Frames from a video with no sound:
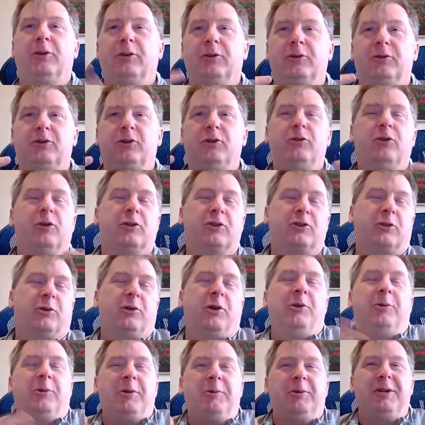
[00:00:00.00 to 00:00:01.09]
sooner so
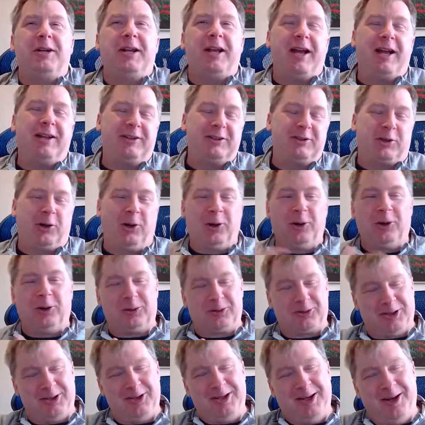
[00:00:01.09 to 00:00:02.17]
we wouldn't have these
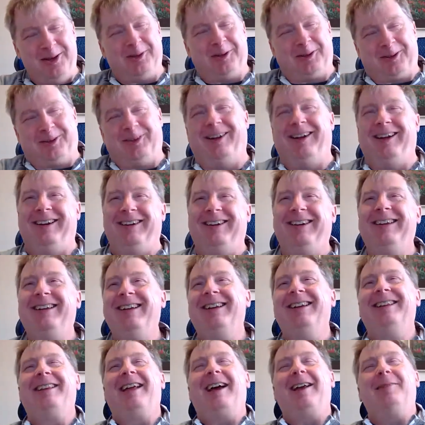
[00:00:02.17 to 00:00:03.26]
rules in the other client.
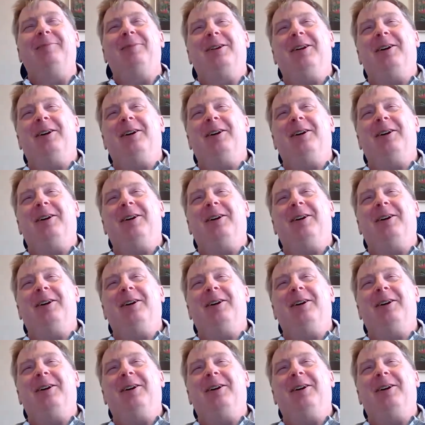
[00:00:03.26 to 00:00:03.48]
That'd have been